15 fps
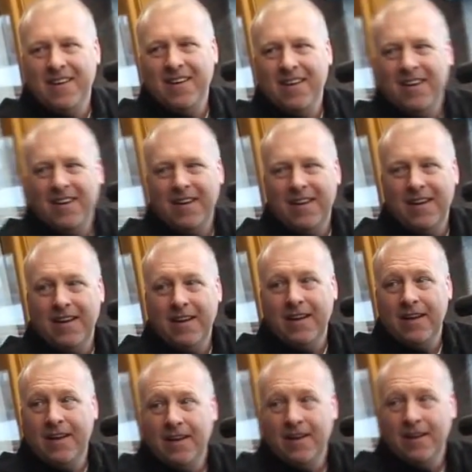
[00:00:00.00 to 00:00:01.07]

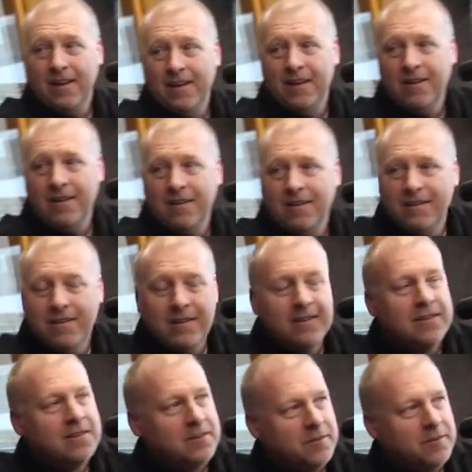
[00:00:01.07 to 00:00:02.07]
[no speech]